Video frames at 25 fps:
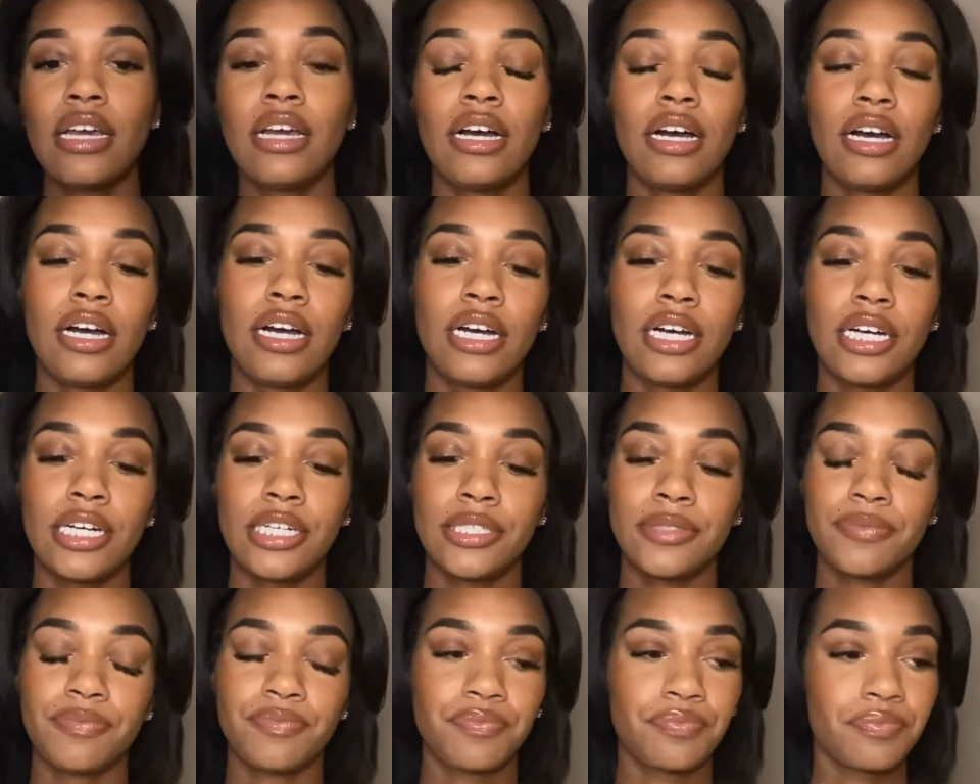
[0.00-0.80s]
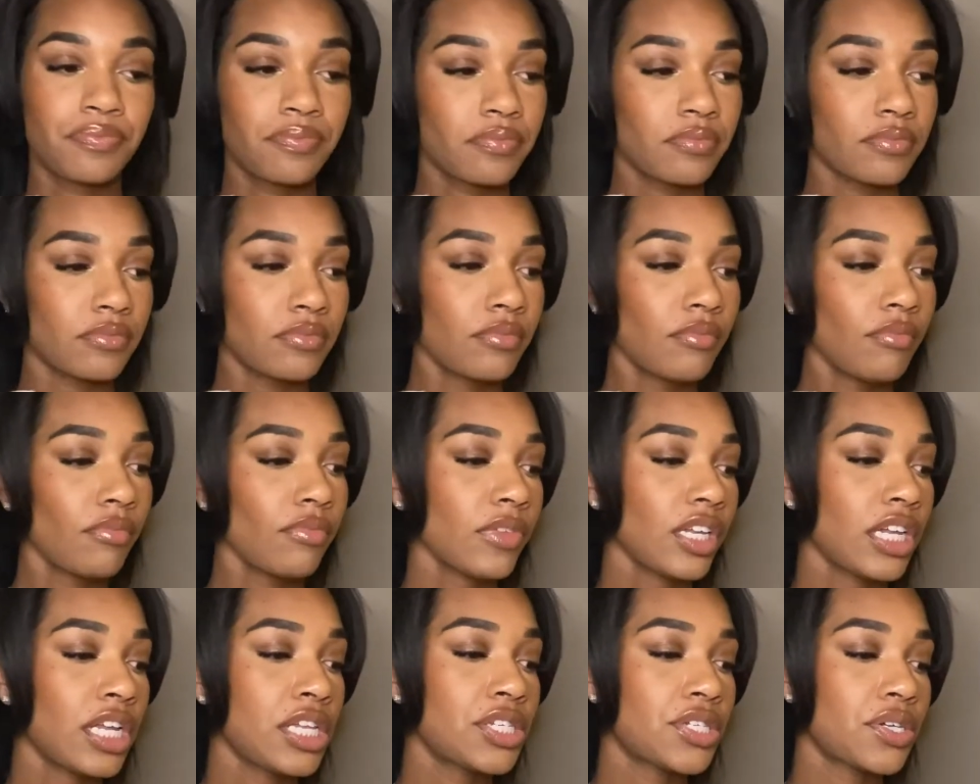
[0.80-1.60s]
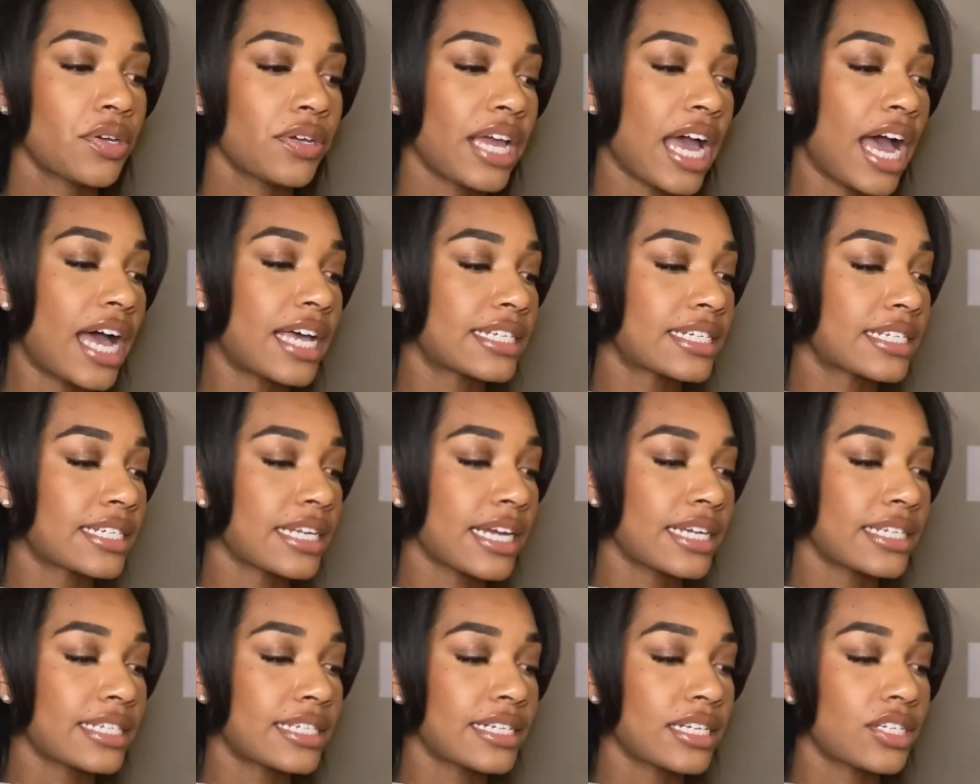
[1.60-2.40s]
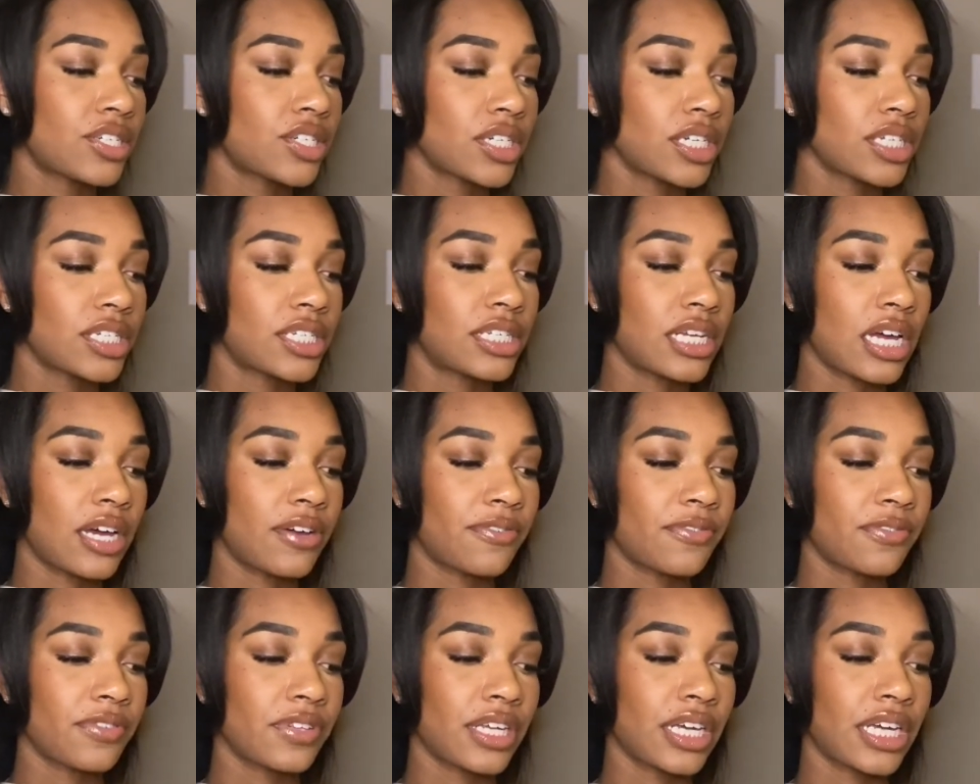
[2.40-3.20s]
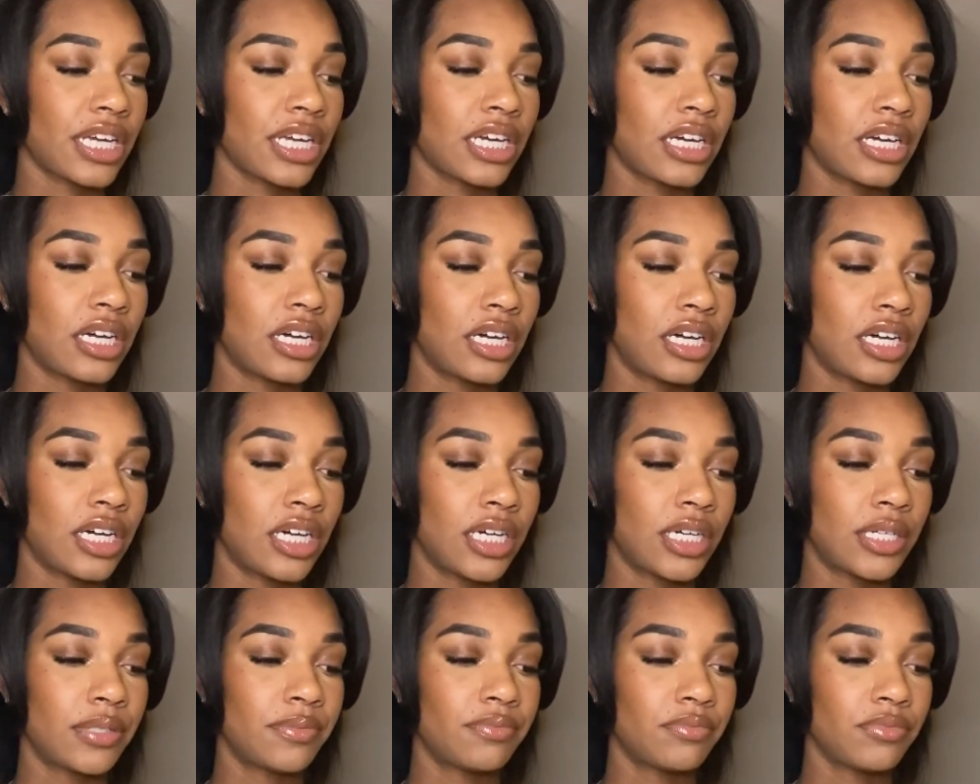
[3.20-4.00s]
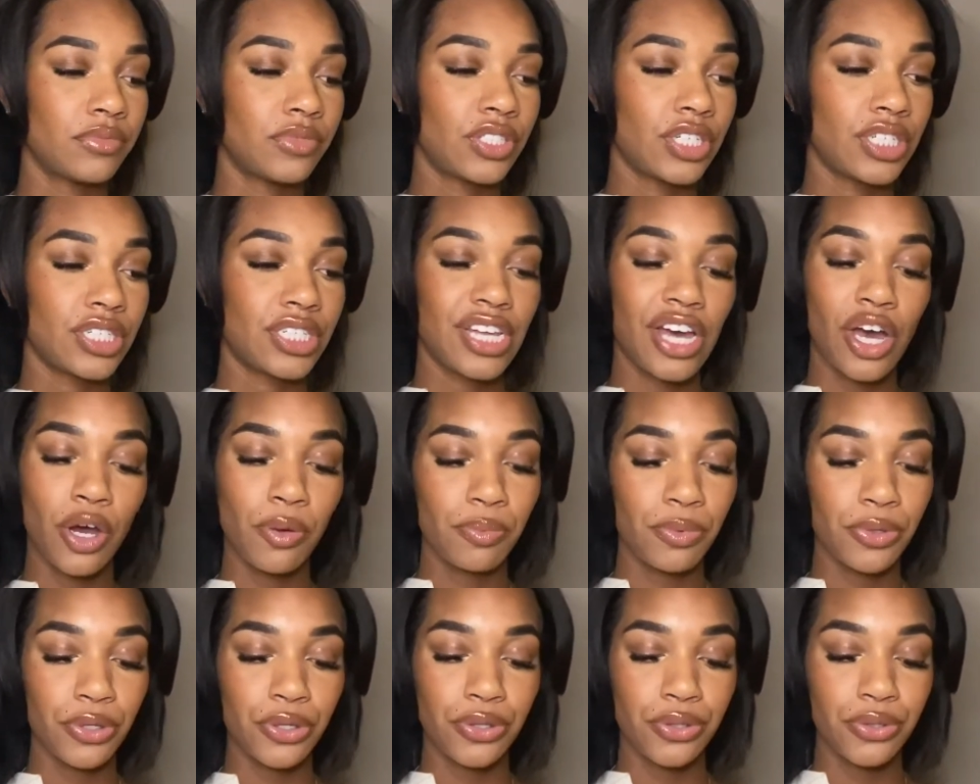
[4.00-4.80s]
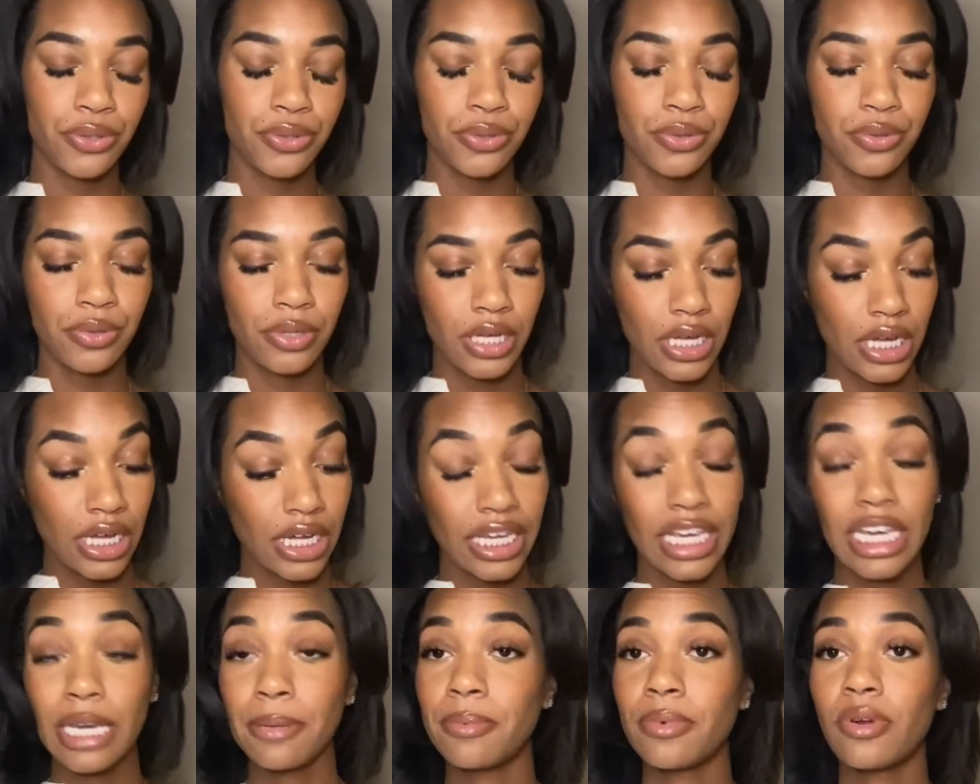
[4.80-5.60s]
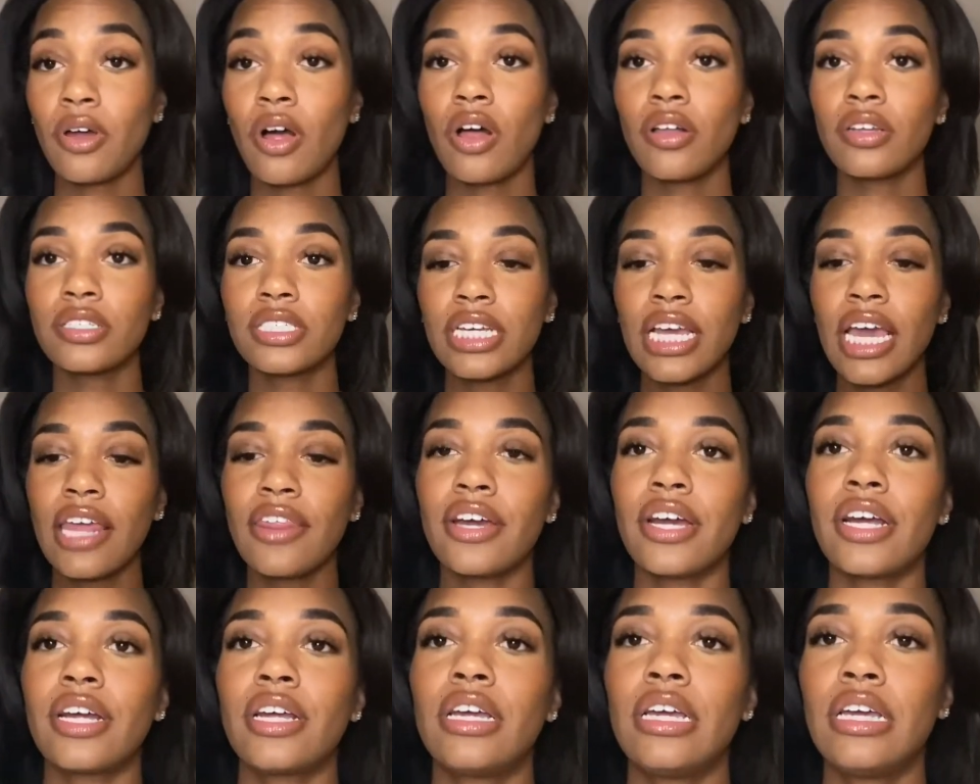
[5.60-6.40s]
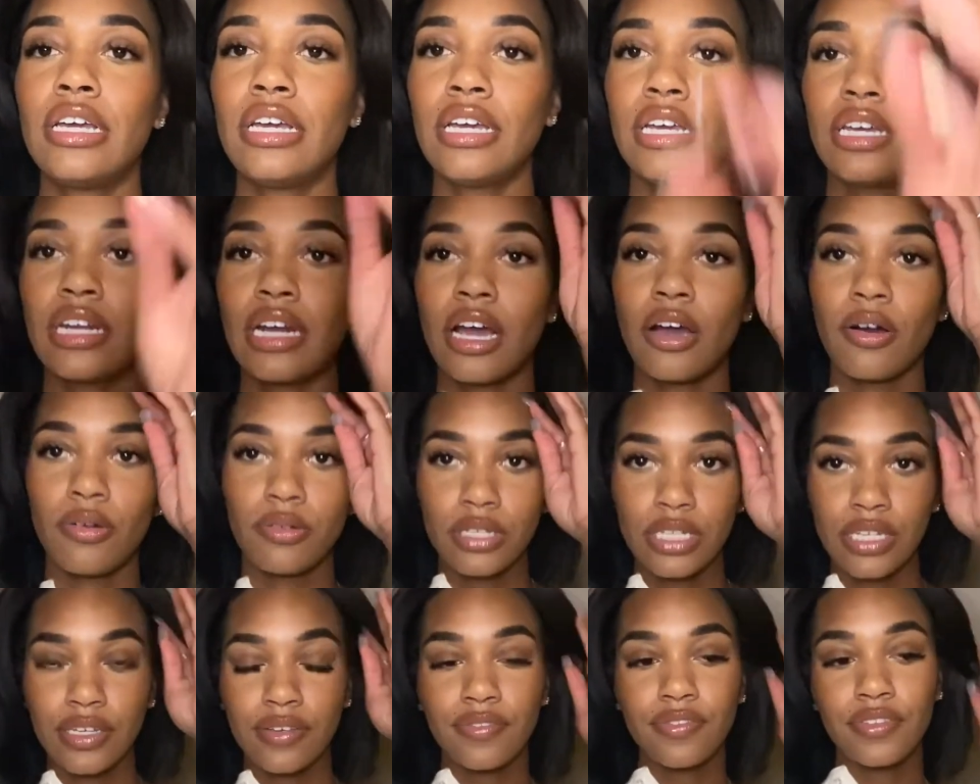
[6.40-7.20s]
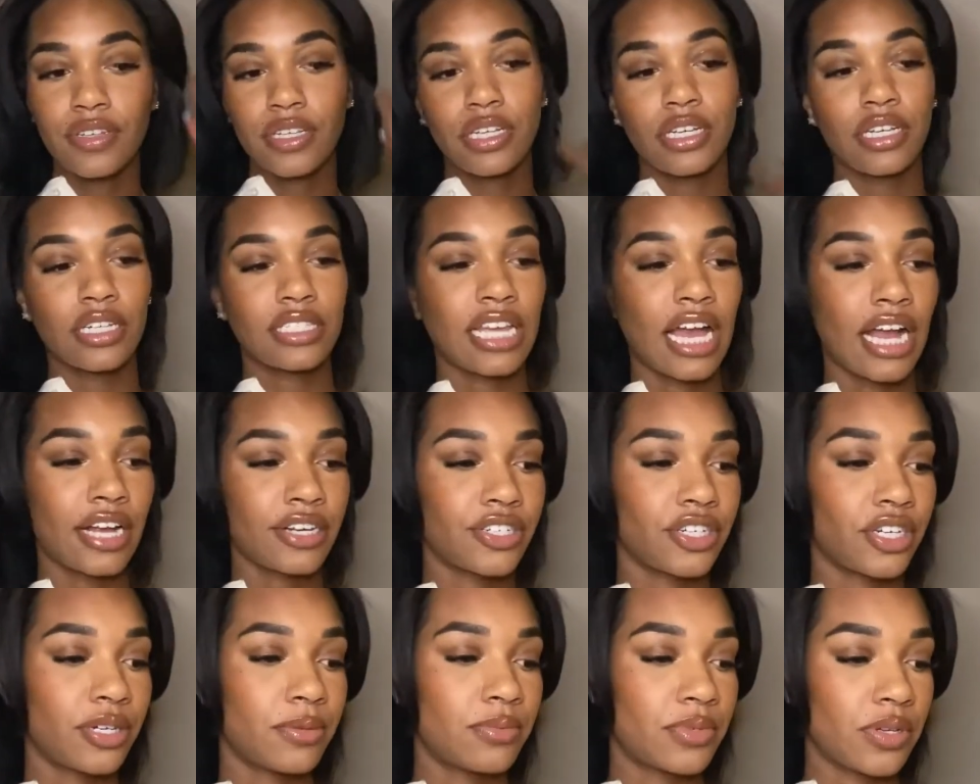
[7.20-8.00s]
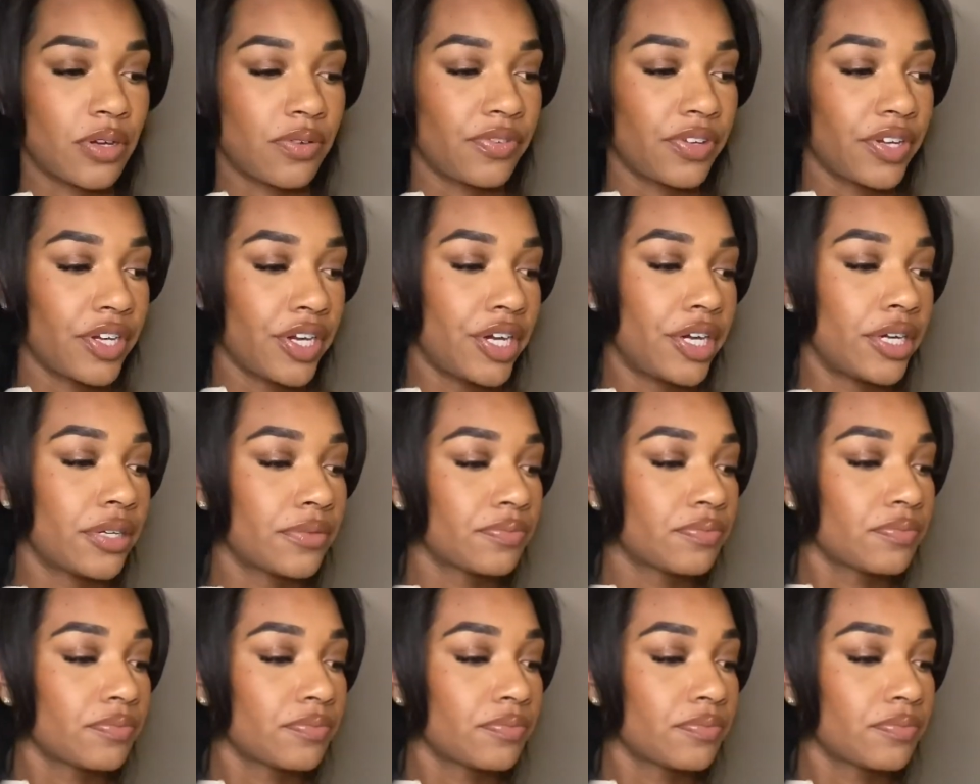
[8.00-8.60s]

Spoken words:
And so yeah, stay stitches definitely just help you keep it all together. And I'll leave the exact terms over here.